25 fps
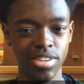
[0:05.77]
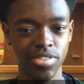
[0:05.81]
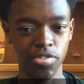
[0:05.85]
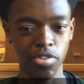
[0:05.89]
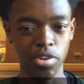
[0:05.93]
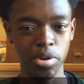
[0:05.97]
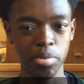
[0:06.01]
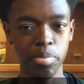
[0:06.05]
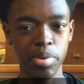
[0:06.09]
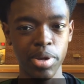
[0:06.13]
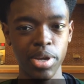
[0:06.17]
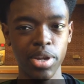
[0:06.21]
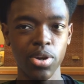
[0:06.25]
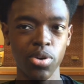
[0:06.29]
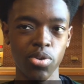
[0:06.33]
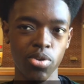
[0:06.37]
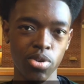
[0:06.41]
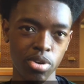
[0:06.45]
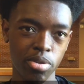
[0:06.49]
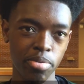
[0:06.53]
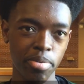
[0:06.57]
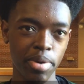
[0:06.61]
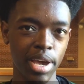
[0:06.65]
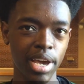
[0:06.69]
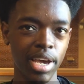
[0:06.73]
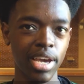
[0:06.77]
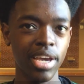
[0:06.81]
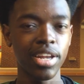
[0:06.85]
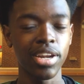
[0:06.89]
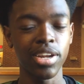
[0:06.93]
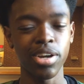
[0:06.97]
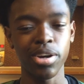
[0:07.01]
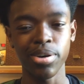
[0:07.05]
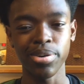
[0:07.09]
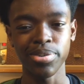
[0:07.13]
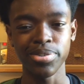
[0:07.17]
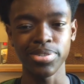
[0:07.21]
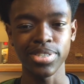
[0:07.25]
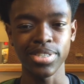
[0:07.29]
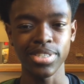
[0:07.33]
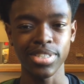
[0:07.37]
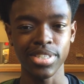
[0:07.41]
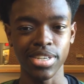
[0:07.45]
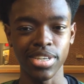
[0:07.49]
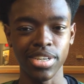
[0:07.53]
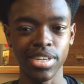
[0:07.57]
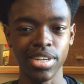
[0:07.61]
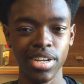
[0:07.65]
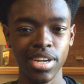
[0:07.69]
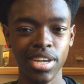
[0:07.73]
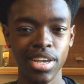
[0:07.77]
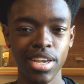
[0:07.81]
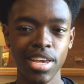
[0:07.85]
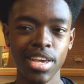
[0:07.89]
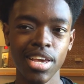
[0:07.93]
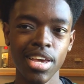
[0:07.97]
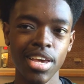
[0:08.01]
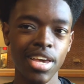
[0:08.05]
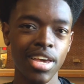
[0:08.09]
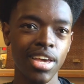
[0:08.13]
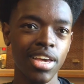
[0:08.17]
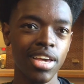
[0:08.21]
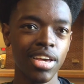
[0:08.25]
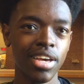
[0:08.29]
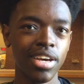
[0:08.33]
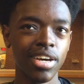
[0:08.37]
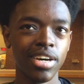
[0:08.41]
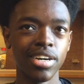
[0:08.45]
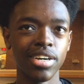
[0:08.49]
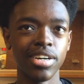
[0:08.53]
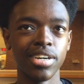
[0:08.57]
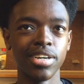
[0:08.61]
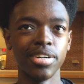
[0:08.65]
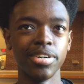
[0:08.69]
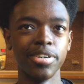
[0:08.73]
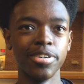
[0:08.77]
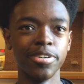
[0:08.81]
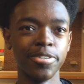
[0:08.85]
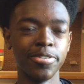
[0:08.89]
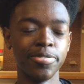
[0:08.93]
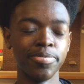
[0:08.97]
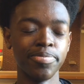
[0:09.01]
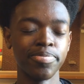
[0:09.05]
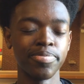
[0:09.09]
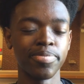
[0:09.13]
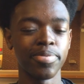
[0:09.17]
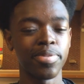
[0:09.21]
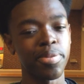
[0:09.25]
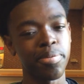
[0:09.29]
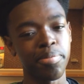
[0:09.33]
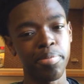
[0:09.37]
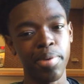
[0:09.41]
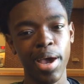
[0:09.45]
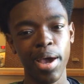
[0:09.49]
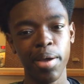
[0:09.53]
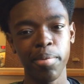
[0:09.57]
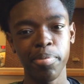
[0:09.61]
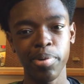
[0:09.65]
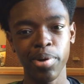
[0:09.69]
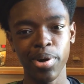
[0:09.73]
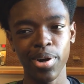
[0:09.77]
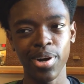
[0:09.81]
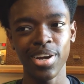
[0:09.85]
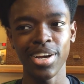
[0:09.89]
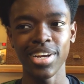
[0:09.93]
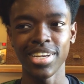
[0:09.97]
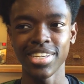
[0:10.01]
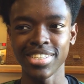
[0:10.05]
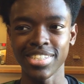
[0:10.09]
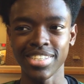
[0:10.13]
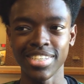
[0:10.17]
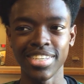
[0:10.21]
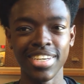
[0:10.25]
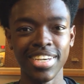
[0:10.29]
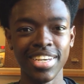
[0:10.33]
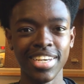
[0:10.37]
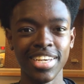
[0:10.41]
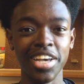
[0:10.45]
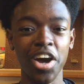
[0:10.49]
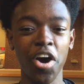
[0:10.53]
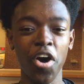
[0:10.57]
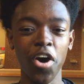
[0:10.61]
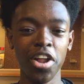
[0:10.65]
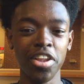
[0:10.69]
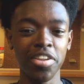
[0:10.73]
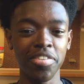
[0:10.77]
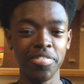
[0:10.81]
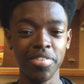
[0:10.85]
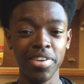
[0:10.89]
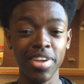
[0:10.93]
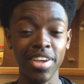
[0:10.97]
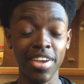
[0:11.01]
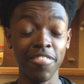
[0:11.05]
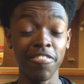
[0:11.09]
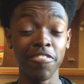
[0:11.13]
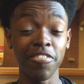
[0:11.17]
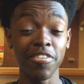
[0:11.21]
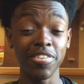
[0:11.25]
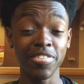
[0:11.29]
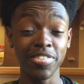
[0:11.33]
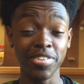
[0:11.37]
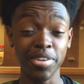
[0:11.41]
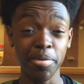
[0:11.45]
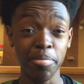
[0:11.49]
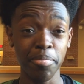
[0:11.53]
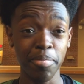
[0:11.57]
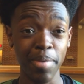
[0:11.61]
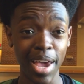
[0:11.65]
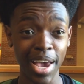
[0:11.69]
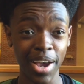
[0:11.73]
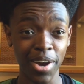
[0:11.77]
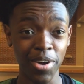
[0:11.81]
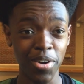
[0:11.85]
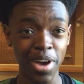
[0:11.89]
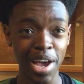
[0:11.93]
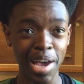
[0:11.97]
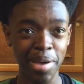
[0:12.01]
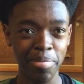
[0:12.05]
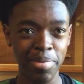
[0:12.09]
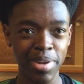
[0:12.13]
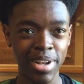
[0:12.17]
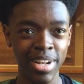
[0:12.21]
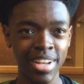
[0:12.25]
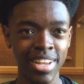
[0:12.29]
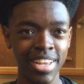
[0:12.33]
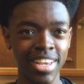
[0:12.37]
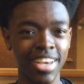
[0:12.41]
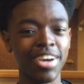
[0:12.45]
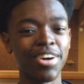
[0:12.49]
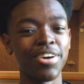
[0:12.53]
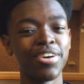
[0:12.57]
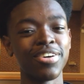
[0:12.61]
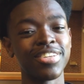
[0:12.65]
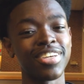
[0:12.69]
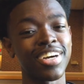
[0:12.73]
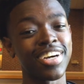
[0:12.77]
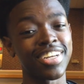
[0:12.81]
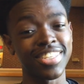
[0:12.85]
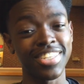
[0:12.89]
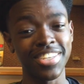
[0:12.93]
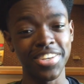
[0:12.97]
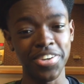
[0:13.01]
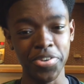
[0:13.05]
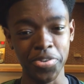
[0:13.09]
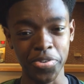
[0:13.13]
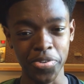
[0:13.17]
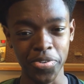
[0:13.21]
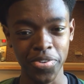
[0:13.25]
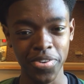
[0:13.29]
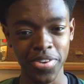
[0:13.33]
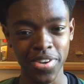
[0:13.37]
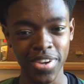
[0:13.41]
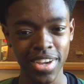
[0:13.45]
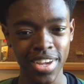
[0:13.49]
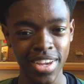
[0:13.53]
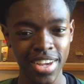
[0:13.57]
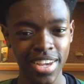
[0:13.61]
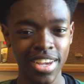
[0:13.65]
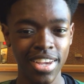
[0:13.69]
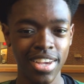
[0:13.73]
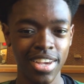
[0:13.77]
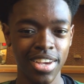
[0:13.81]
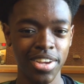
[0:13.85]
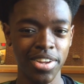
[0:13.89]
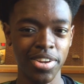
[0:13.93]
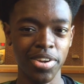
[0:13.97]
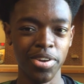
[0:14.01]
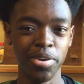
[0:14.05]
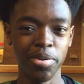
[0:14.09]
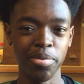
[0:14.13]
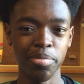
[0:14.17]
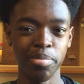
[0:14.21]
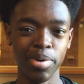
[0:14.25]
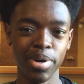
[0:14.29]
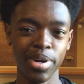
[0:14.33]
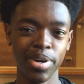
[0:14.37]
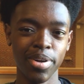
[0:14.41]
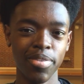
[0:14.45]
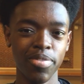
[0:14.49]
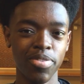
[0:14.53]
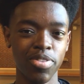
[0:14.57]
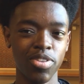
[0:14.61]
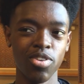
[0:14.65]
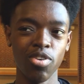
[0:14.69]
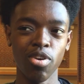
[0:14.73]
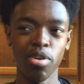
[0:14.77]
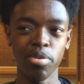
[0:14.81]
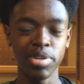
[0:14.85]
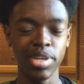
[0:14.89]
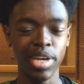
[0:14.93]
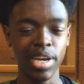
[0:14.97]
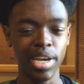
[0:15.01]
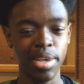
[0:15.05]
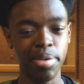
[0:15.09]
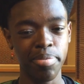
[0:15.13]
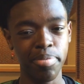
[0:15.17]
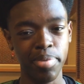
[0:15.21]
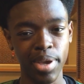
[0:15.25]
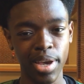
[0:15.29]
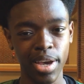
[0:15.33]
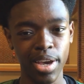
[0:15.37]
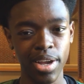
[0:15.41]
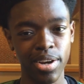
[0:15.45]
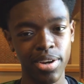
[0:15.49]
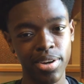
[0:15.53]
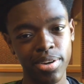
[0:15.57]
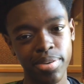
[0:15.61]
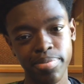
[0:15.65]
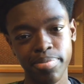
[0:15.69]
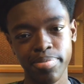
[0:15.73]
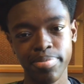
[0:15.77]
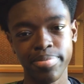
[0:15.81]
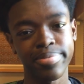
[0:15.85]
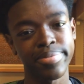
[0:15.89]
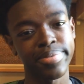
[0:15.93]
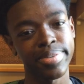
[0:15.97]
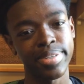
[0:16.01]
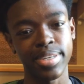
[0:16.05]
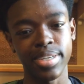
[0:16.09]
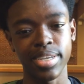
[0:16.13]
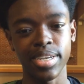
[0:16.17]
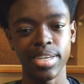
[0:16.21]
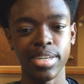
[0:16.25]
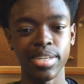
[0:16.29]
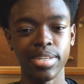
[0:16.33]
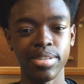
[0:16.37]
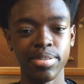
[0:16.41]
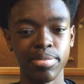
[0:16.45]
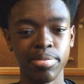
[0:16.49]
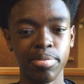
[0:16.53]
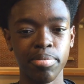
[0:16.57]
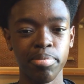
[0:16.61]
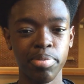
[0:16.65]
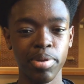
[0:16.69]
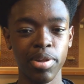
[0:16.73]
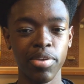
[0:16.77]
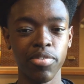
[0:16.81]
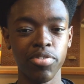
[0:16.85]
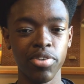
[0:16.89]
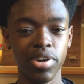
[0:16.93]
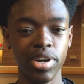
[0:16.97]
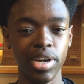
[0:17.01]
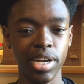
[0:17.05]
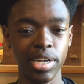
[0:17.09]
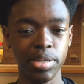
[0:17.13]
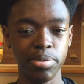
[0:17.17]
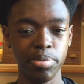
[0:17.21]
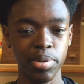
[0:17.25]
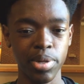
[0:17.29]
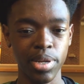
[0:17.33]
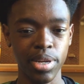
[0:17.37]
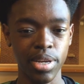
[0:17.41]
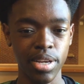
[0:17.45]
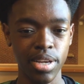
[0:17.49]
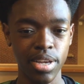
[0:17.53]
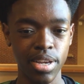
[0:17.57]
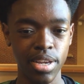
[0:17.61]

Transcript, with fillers: It's fun being a quarterback and a coach's son. Uh, bad part is all of if it's something bad go happen, it goes on to you. You know, but you always got to keep your head up play for the next play?